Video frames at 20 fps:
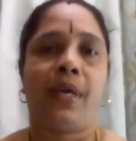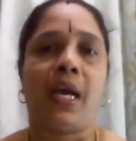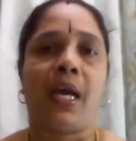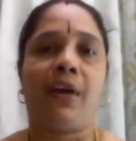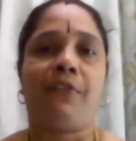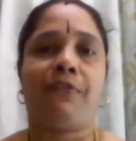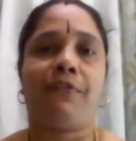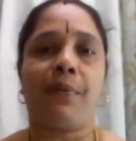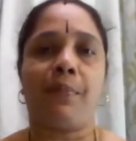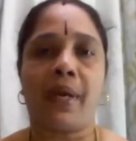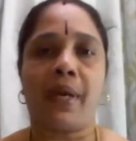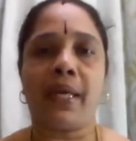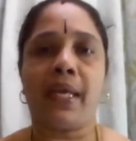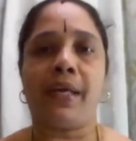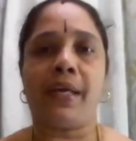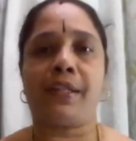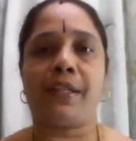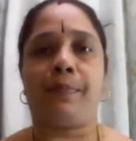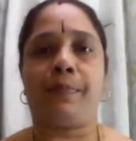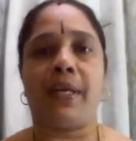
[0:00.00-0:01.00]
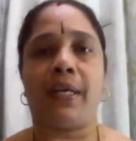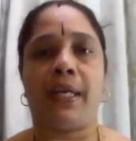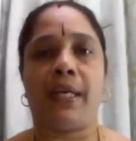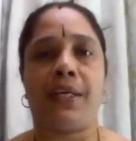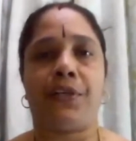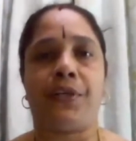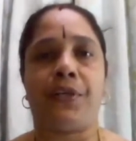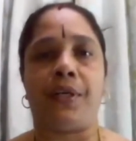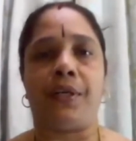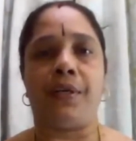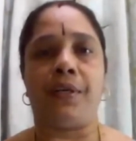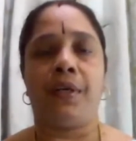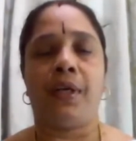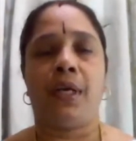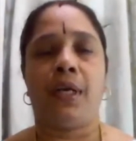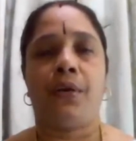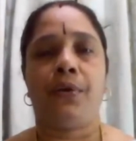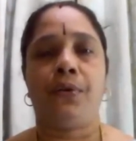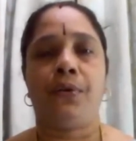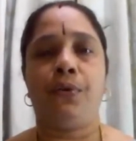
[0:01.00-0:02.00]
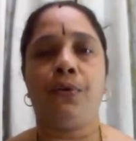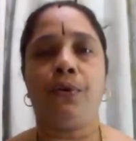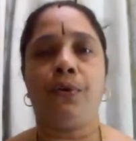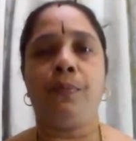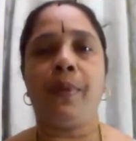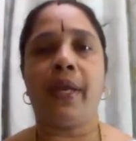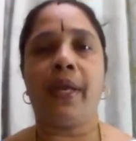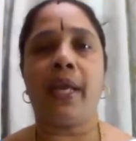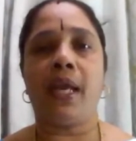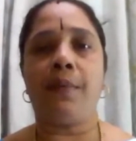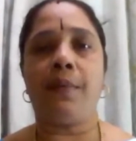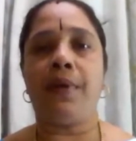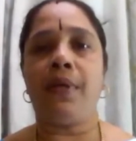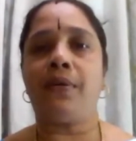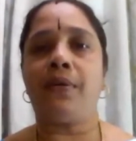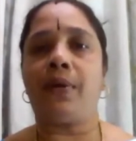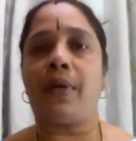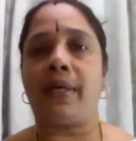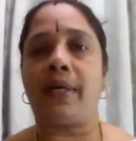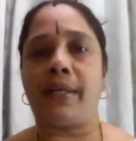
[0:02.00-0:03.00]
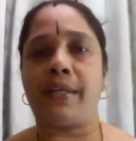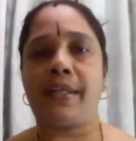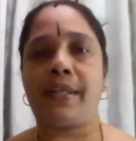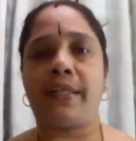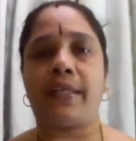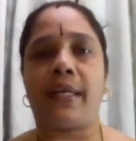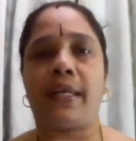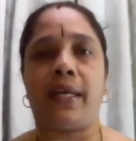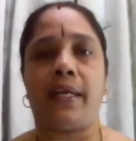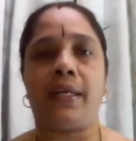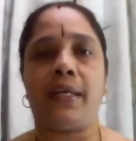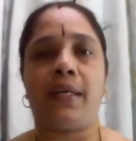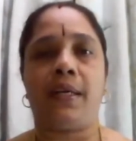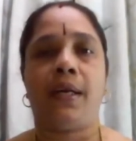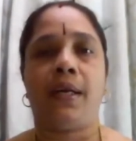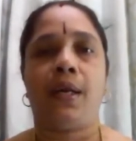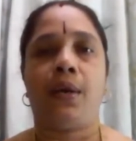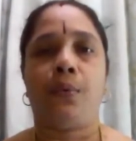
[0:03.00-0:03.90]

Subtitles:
after my explanation, you would be able to understand